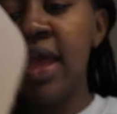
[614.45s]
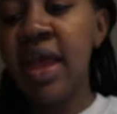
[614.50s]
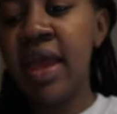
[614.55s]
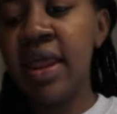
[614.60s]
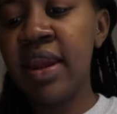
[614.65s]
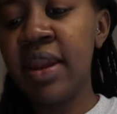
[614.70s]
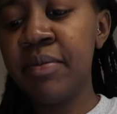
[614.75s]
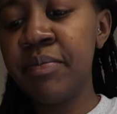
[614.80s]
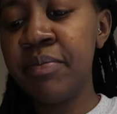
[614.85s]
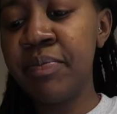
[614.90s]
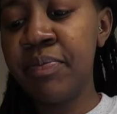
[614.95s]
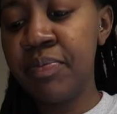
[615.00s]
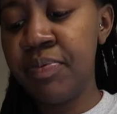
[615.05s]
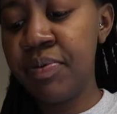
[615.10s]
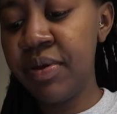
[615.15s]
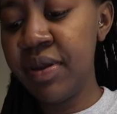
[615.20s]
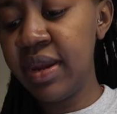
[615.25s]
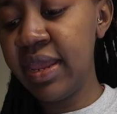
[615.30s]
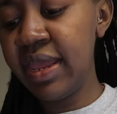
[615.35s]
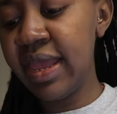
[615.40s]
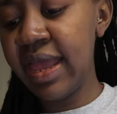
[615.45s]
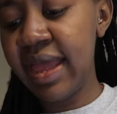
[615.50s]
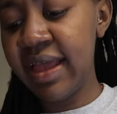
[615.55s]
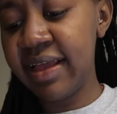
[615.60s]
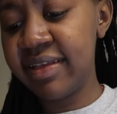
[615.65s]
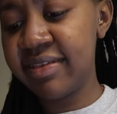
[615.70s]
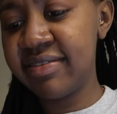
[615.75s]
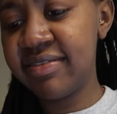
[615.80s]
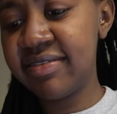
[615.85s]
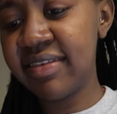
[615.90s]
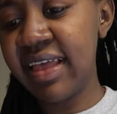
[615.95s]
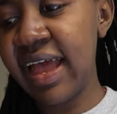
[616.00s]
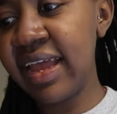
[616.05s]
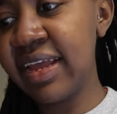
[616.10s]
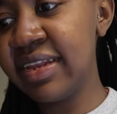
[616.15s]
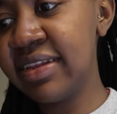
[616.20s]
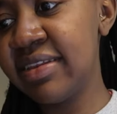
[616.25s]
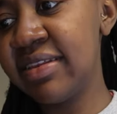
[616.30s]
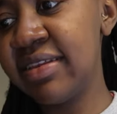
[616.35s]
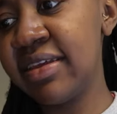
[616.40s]
and I'm pretty
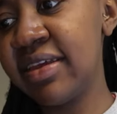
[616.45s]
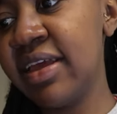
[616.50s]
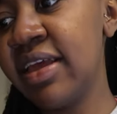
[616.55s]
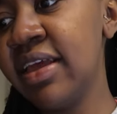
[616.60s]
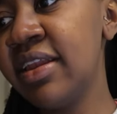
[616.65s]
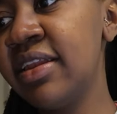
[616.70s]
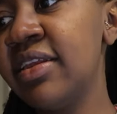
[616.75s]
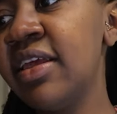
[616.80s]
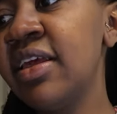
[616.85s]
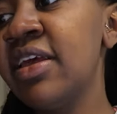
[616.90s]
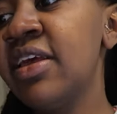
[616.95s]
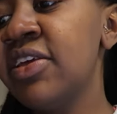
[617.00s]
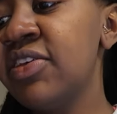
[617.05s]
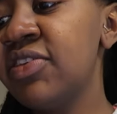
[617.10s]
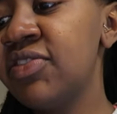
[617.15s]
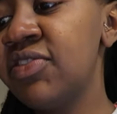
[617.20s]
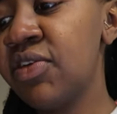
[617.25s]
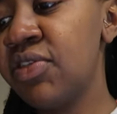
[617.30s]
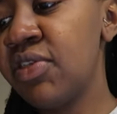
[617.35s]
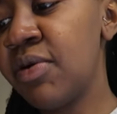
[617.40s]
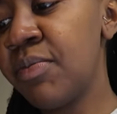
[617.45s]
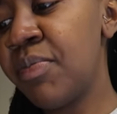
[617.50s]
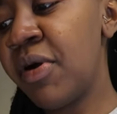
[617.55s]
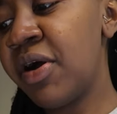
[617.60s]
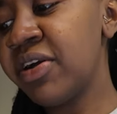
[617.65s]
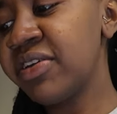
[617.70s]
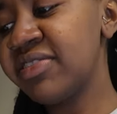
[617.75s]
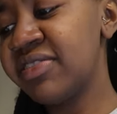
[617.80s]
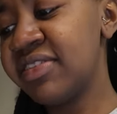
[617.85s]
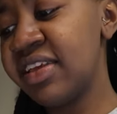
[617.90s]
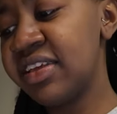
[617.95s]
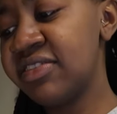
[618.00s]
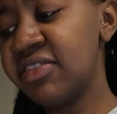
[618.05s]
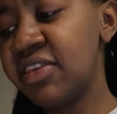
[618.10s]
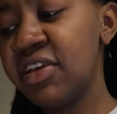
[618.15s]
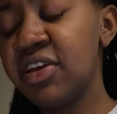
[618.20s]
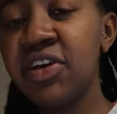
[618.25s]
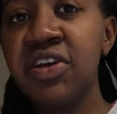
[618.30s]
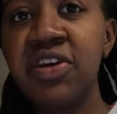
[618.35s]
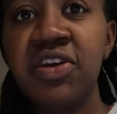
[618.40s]
excited. So the box says
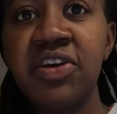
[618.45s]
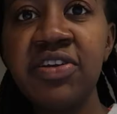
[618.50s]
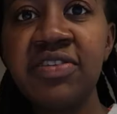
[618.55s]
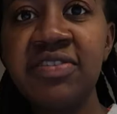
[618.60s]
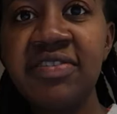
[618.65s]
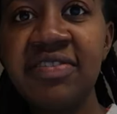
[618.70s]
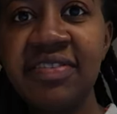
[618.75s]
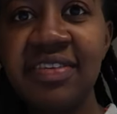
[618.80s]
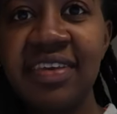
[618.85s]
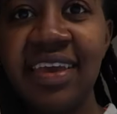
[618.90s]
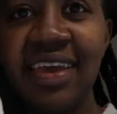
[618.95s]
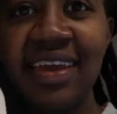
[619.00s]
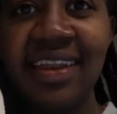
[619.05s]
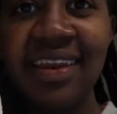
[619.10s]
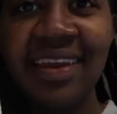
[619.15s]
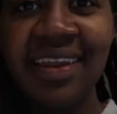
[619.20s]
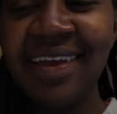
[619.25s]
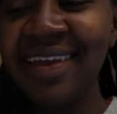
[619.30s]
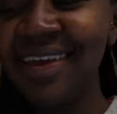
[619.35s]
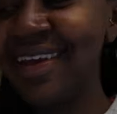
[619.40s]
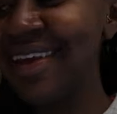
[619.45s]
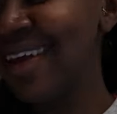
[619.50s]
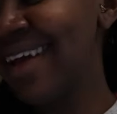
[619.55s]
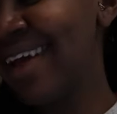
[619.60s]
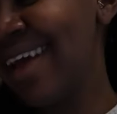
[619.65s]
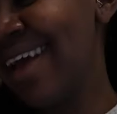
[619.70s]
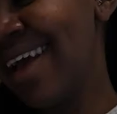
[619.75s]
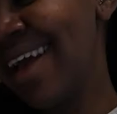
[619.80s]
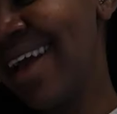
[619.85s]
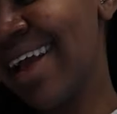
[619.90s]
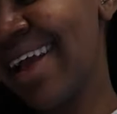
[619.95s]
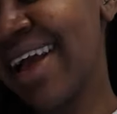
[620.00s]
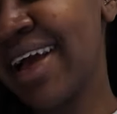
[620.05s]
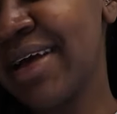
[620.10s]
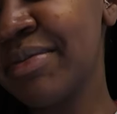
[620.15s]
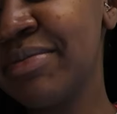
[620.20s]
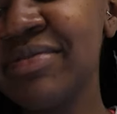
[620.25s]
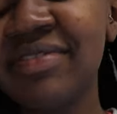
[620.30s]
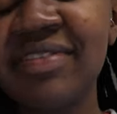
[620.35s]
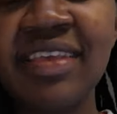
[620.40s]
good skin,
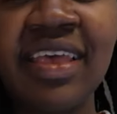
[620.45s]
comes